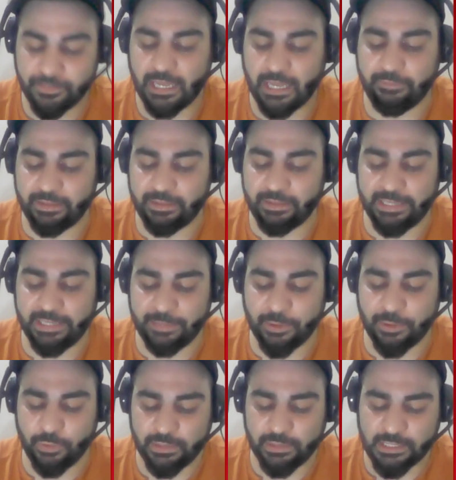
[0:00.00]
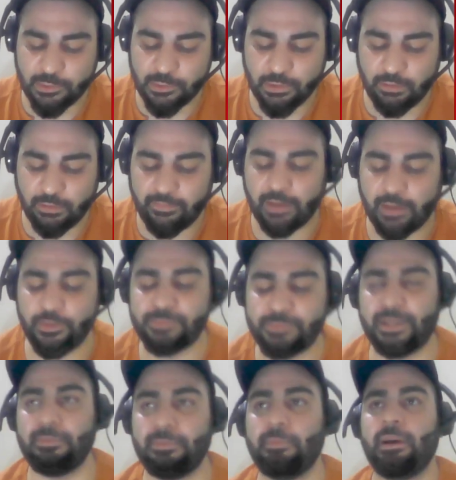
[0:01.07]
within the neighborhood, this value is
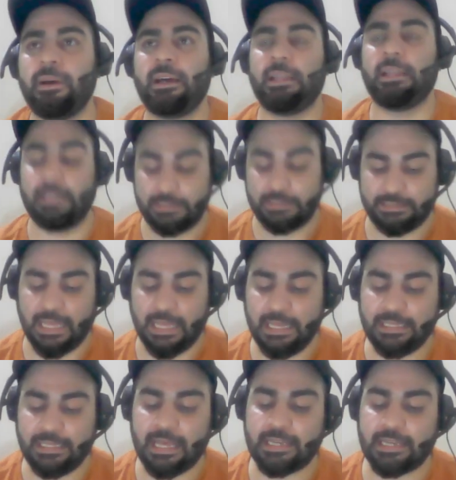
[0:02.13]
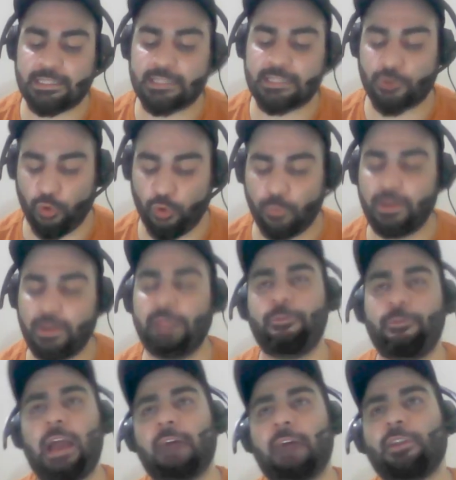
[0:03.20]
minimum. Then there is this global. If you
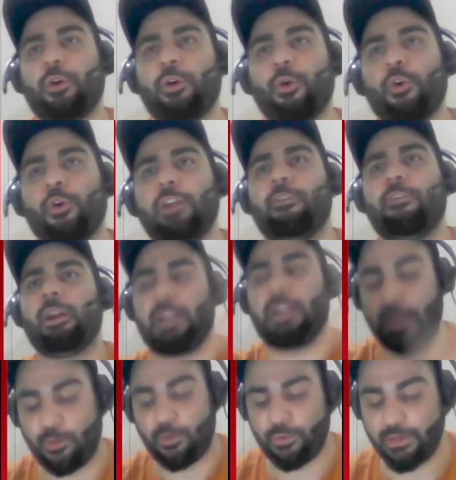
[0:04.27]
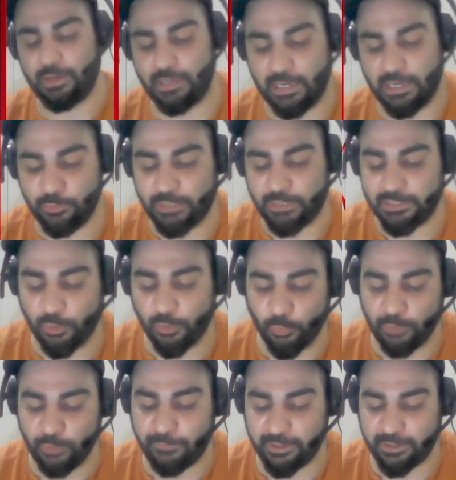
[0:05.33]
have the whole world now, and you take the whole
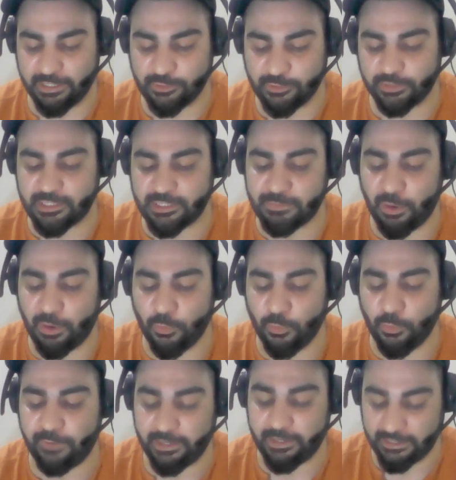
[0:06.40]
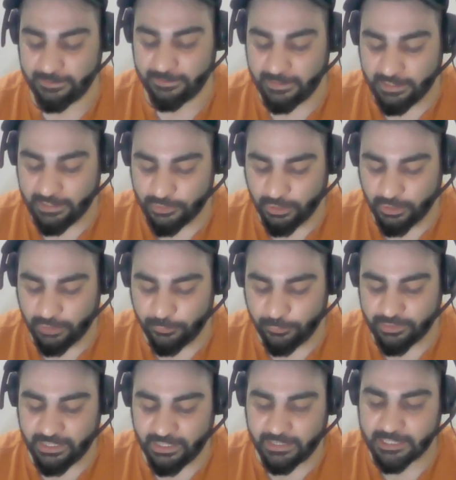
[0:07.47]
function, so this is my whole function. So if you
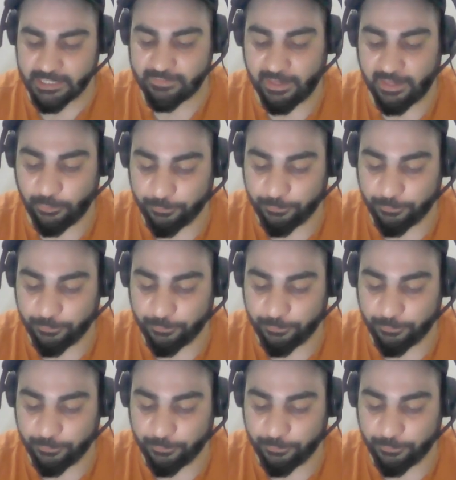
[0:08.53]
see this value